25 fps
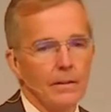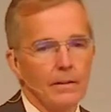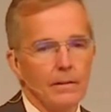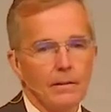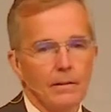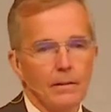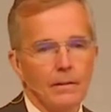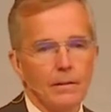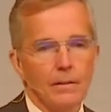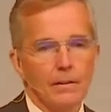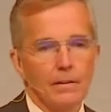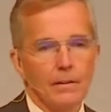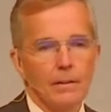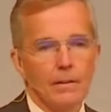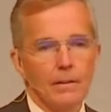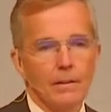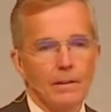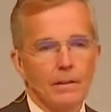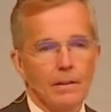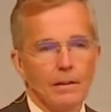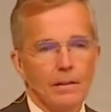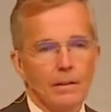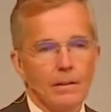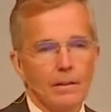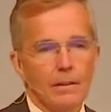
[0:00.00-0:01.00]
there
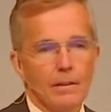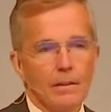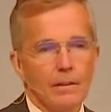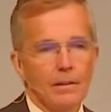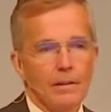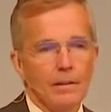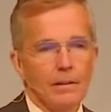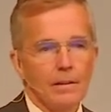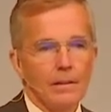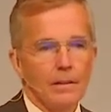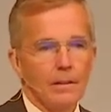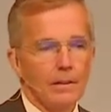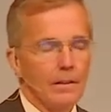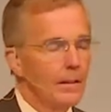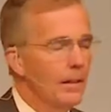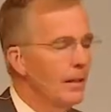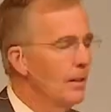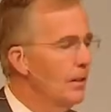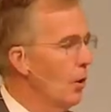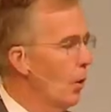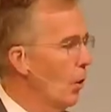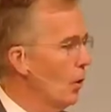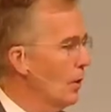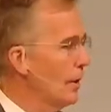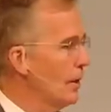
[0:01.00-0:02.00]

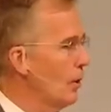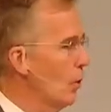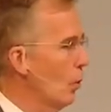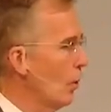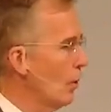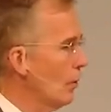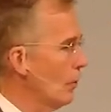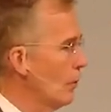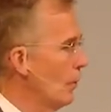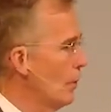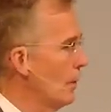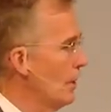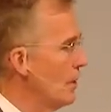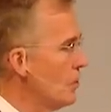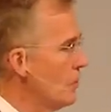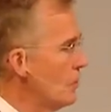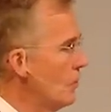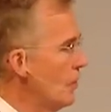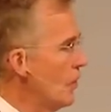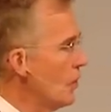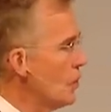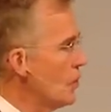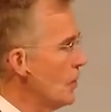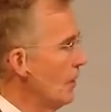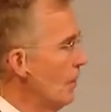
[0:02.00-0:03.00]
in the holy courtroom in
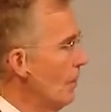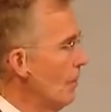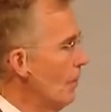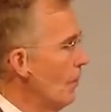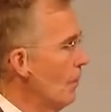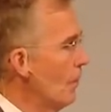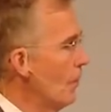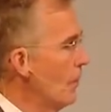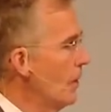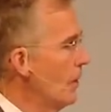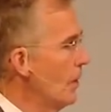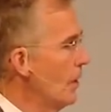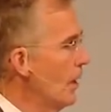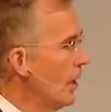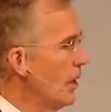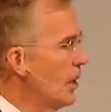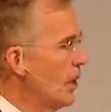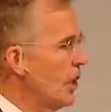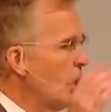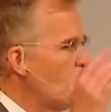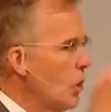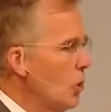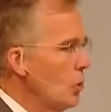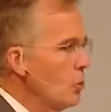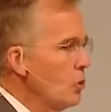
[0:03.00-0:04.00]
this vision,
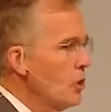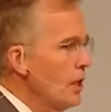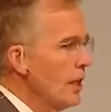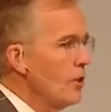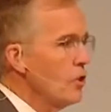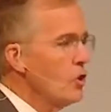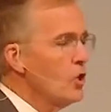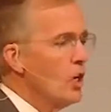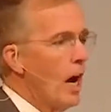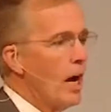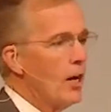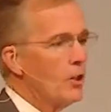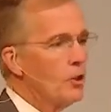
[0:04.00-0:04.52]
accusing